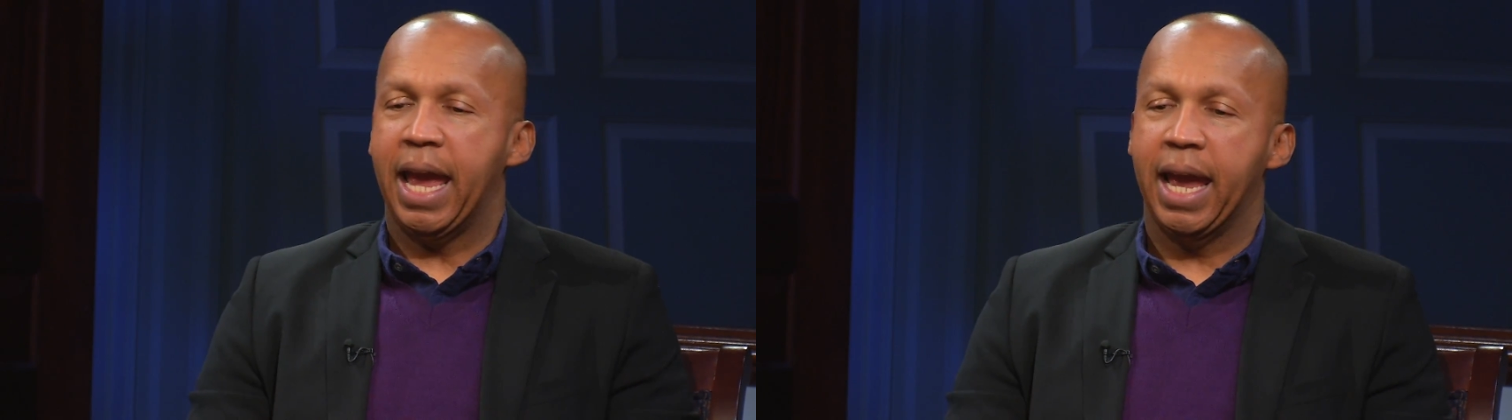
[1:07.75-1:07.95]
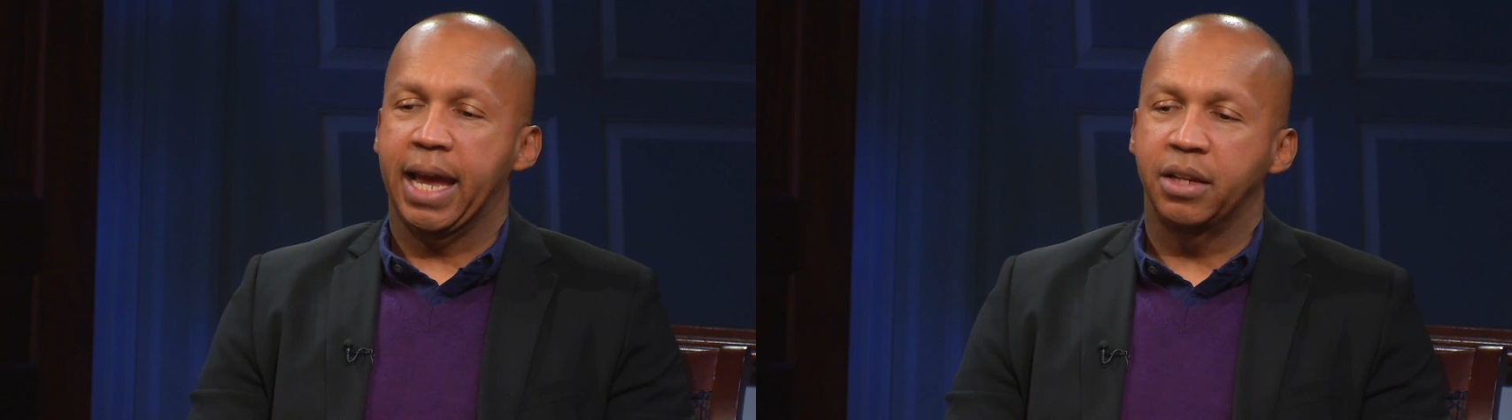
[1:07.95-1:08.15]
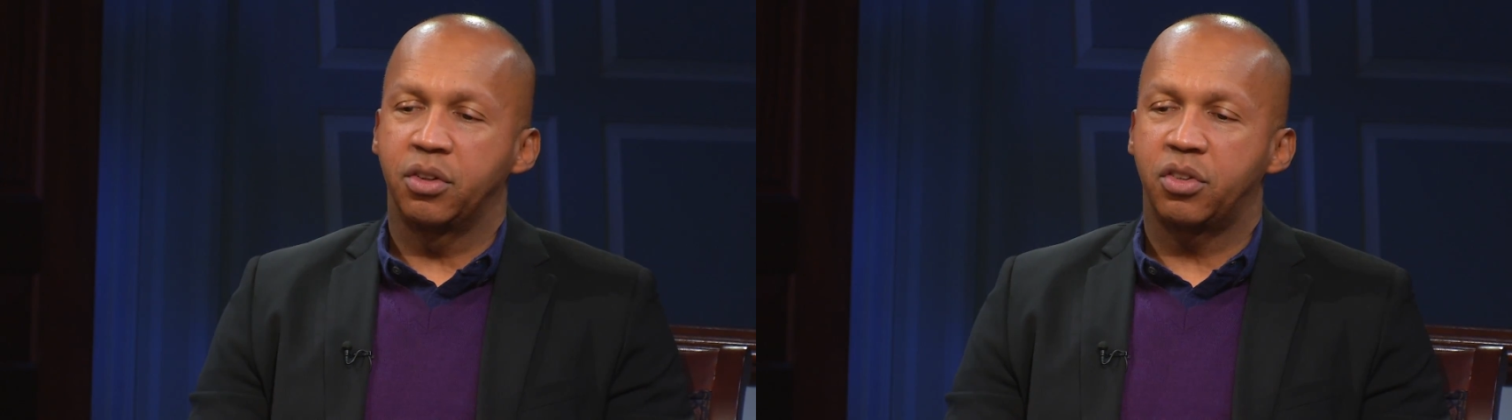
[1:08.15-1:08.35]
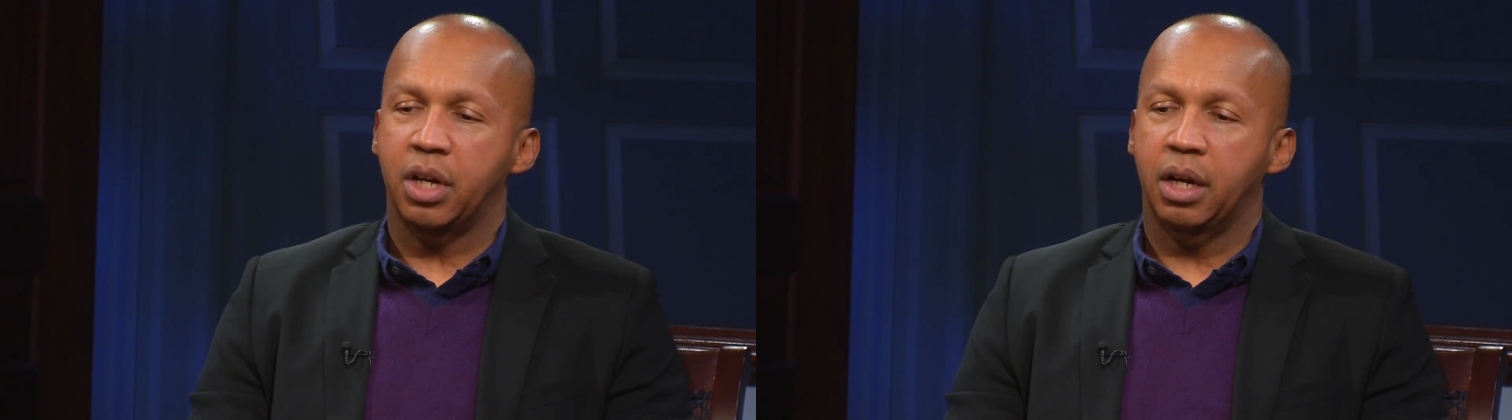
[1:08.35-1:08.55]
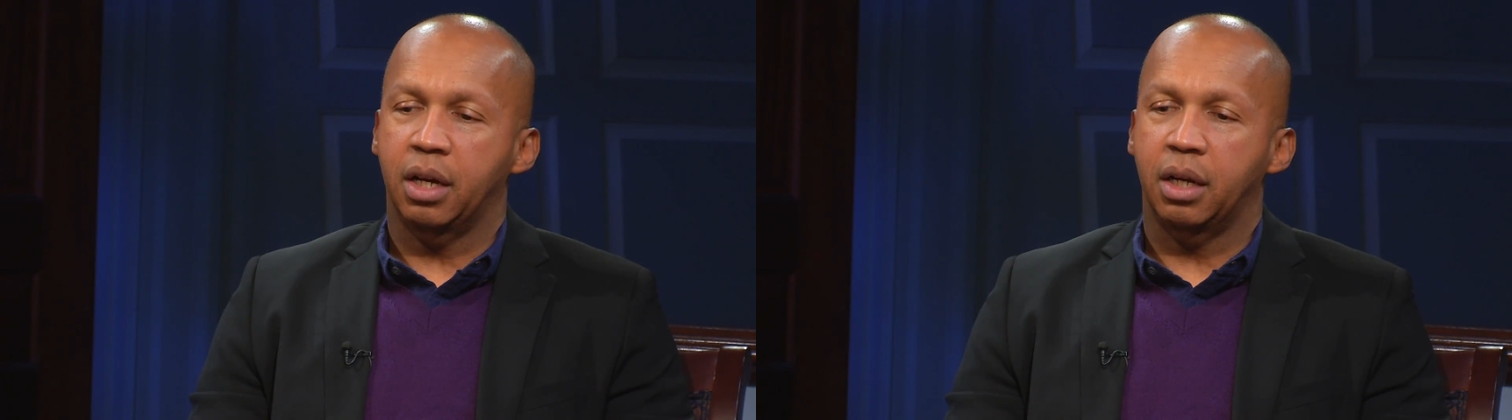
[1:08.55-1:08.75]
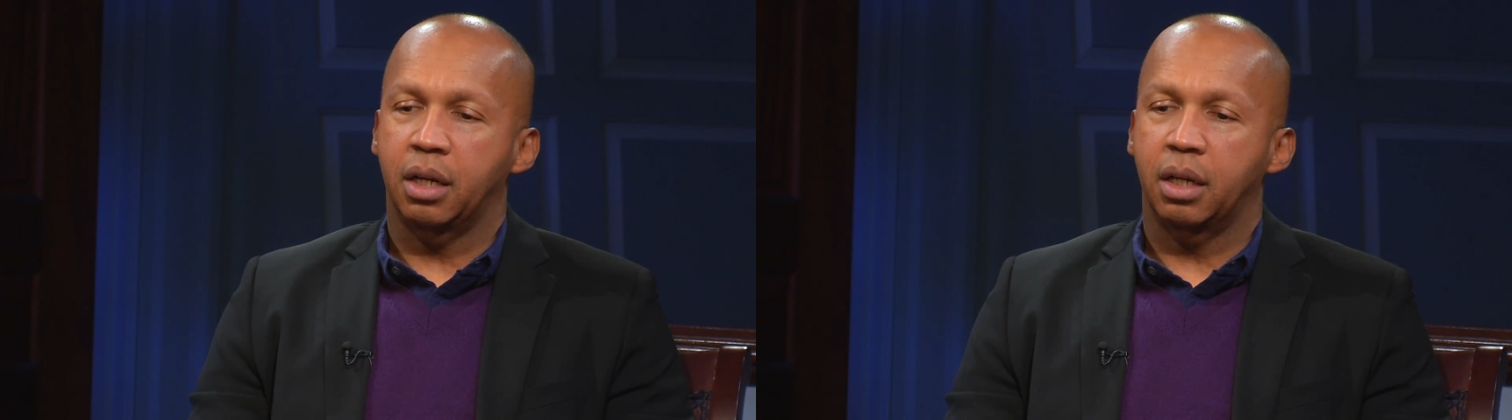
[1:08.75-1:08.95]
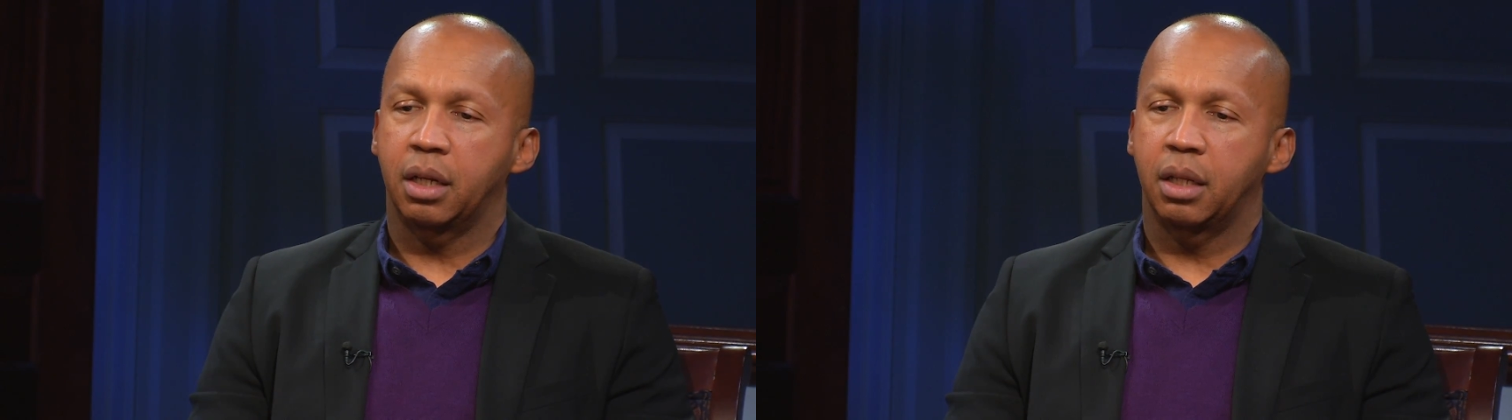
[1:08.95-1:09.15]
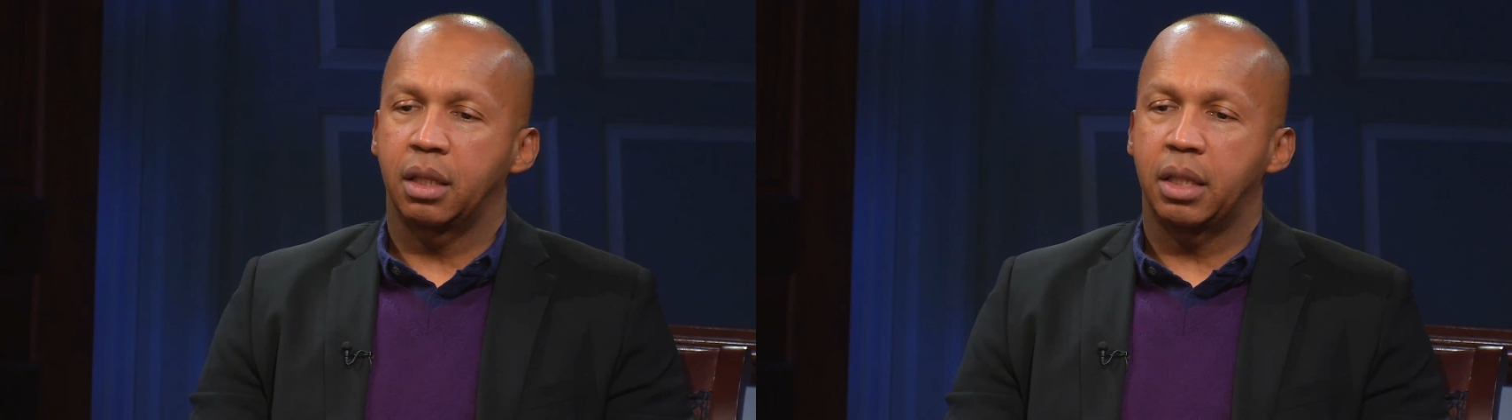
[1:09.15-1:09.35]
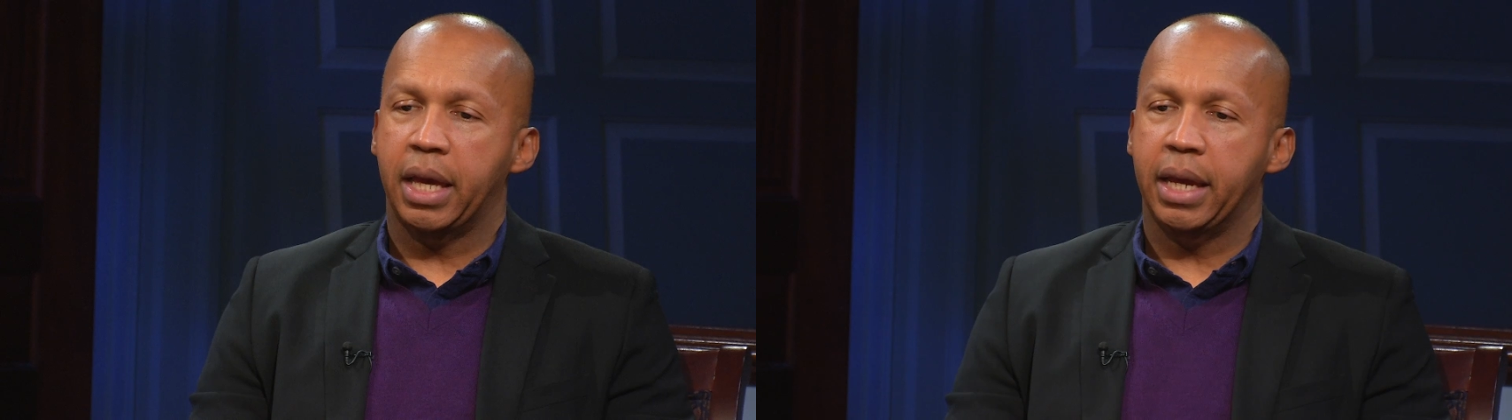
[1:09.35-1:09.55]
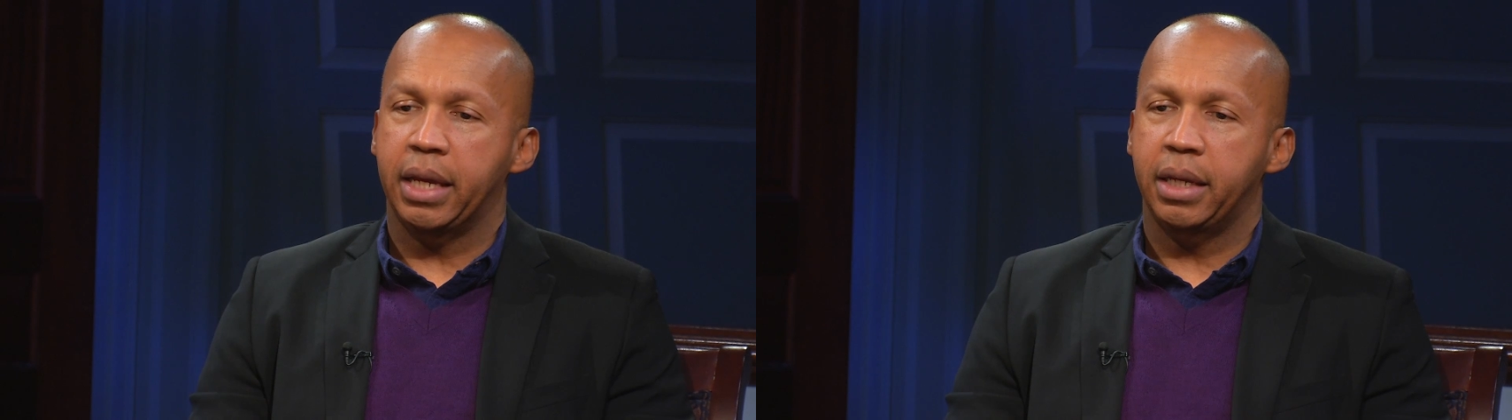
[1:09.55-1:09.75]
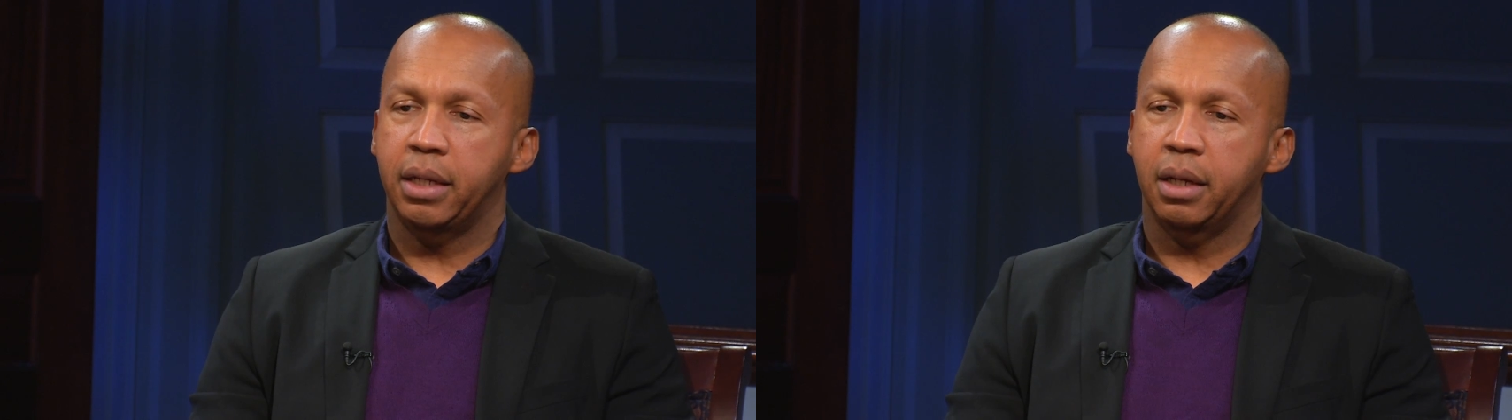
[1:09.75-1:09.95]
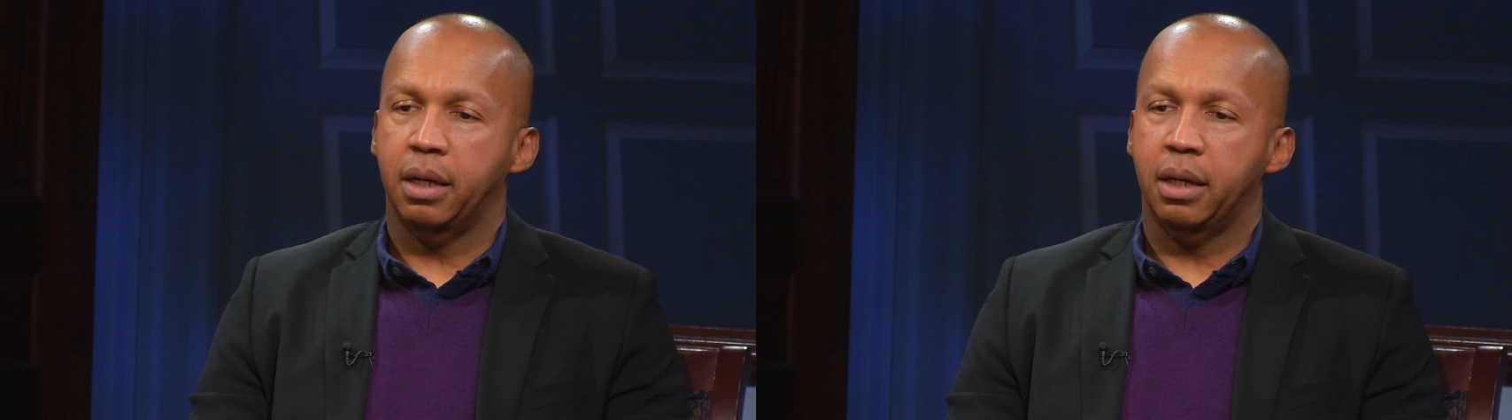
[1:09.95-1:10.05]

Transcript: And they